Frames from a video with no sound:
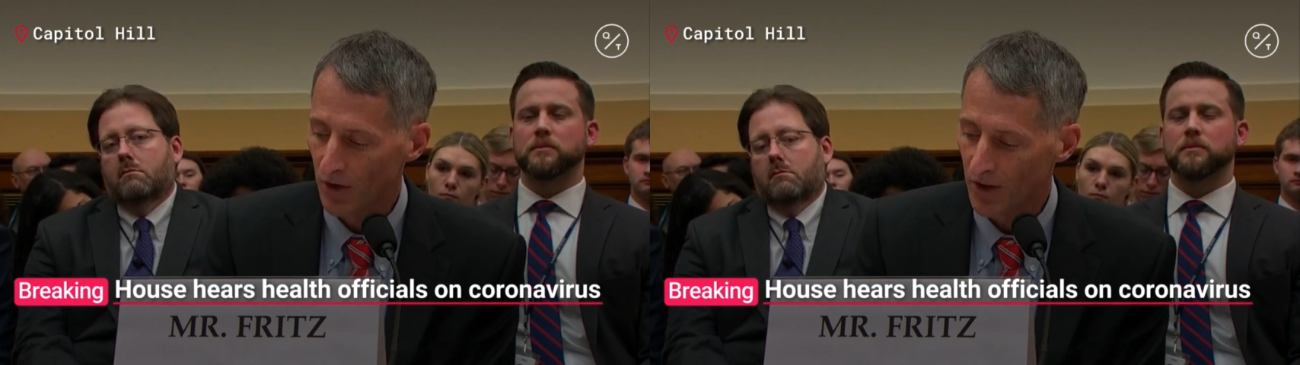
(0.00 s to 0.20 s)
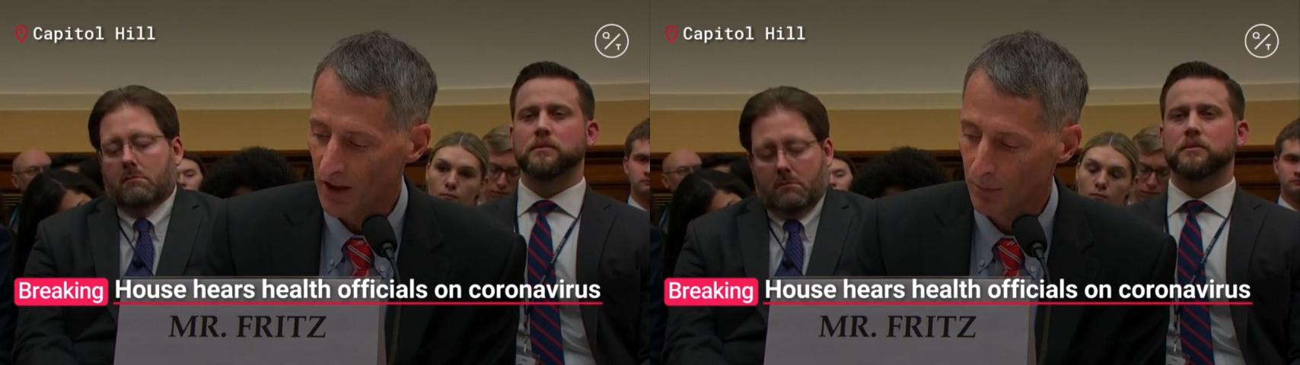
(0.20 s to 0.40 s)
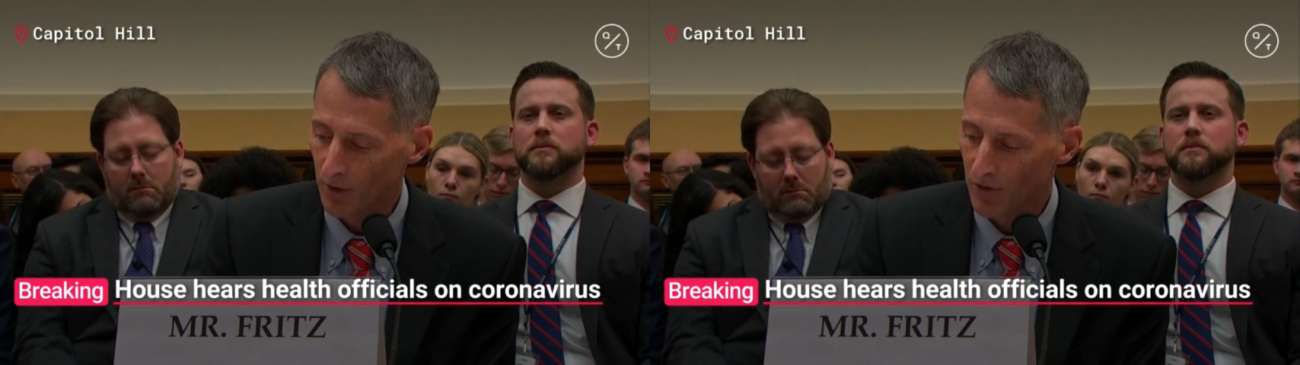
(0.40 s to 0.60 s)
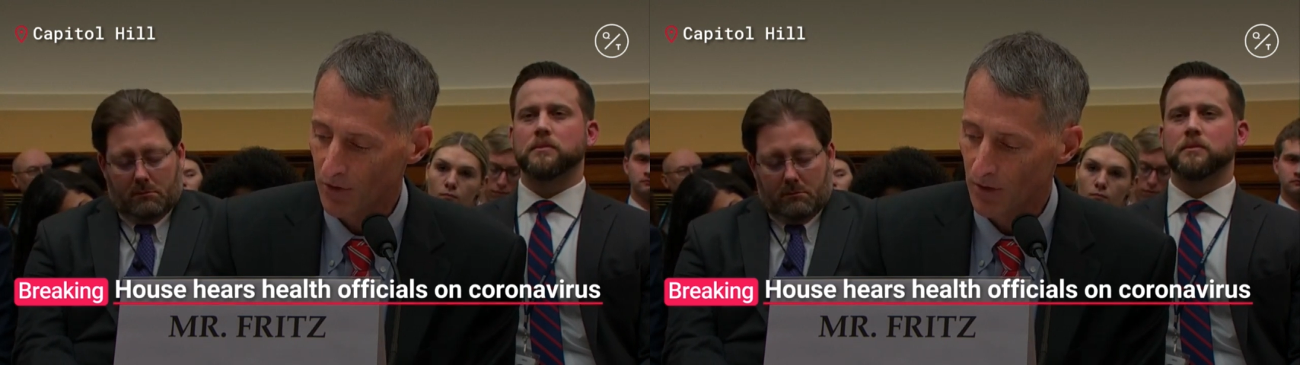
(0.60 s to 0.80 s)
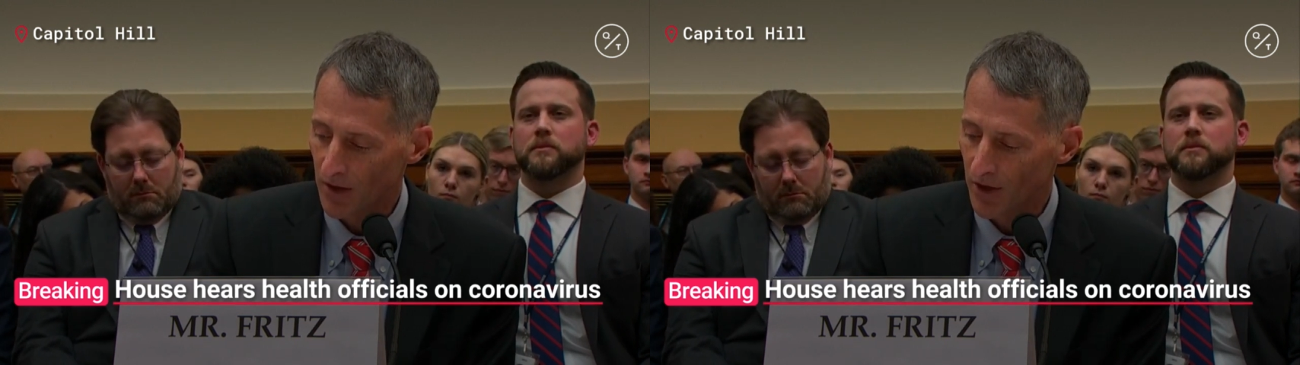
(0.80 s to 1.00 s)
Speaker 1: U S
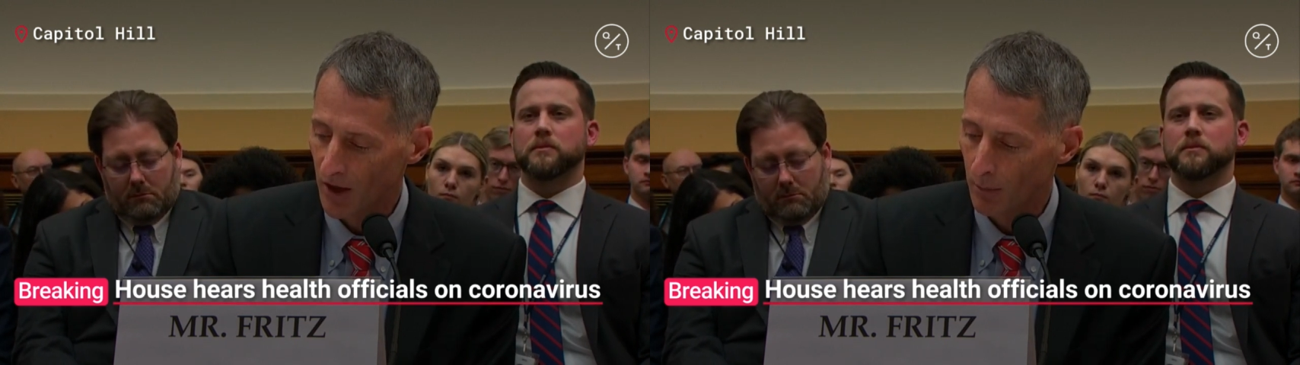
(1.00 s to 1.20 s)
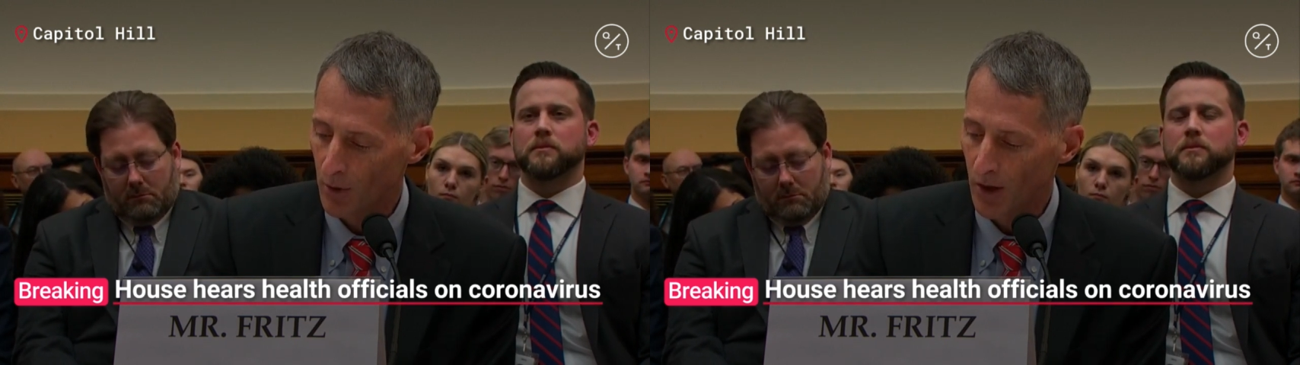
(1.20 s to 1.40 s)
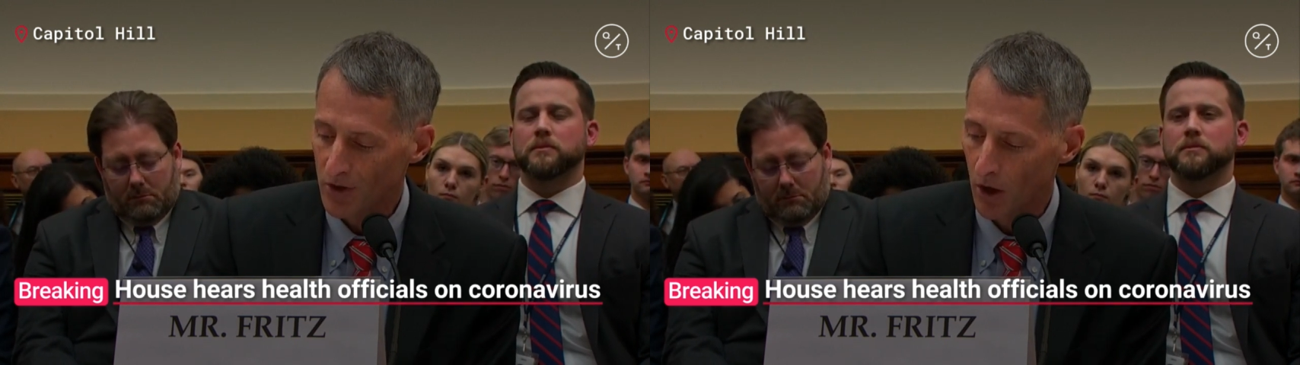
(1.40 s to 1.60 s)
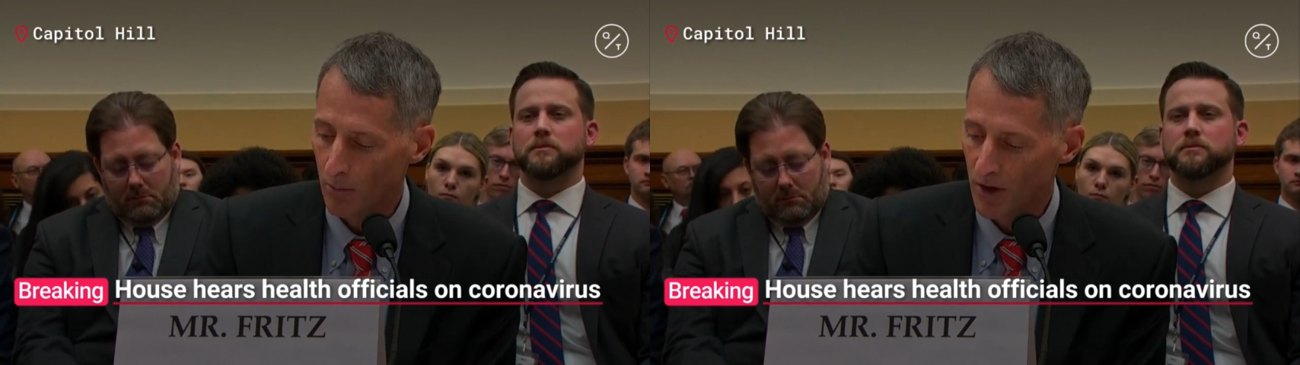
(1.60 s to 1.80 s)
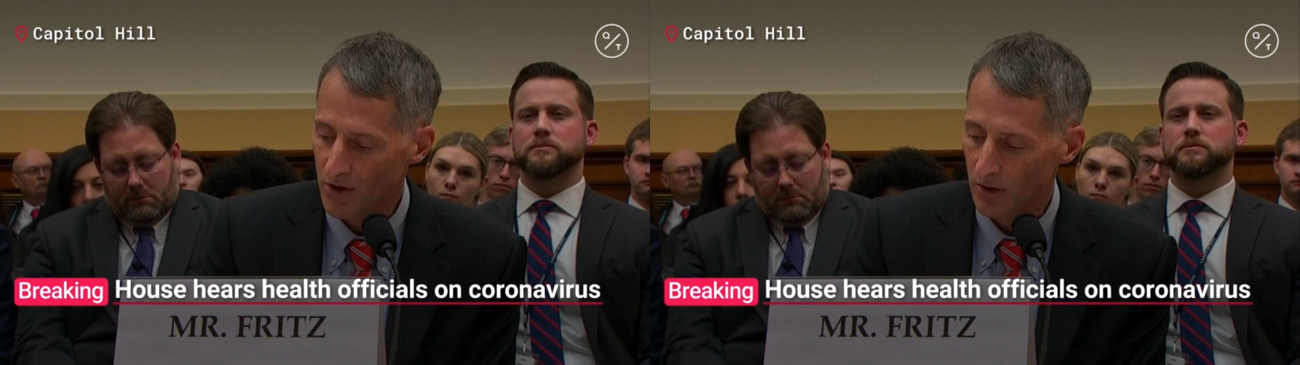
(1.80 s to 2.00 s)
experts in the W H
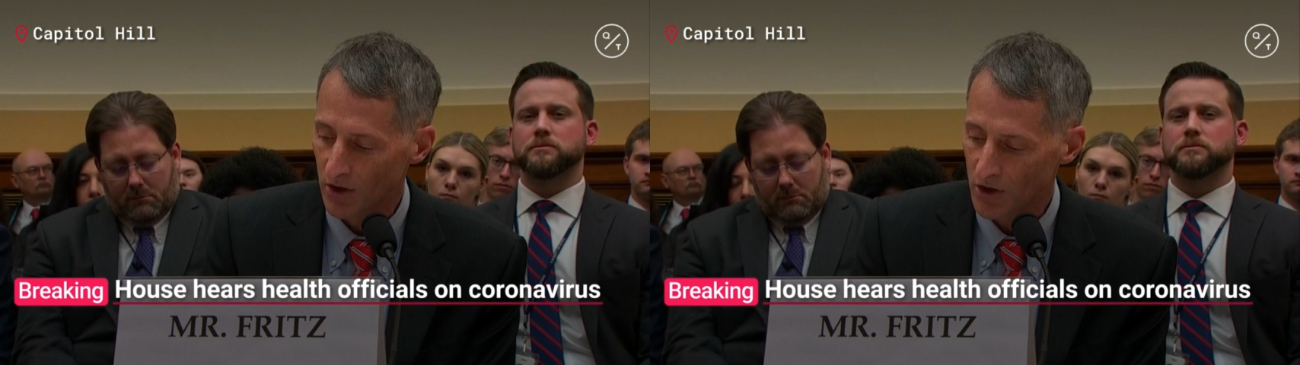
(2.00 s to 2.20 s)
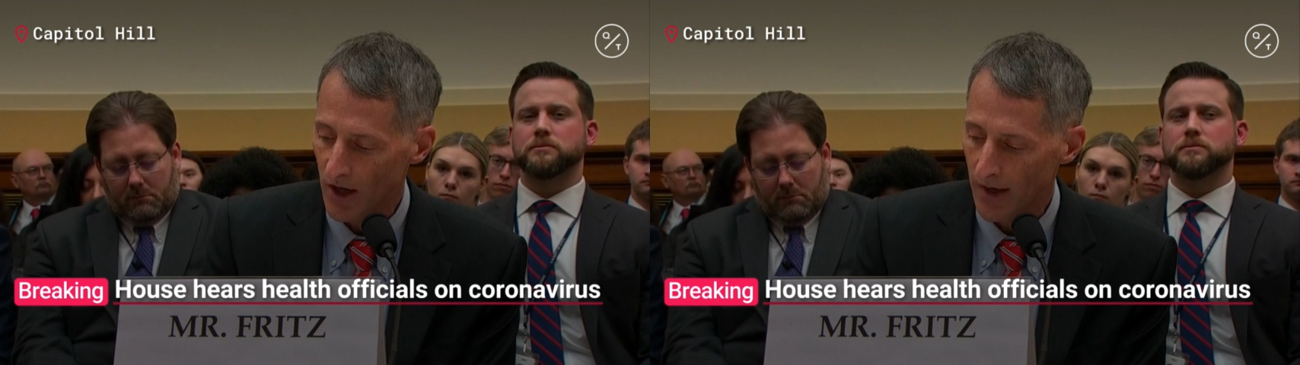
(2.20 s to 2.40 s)
O mission to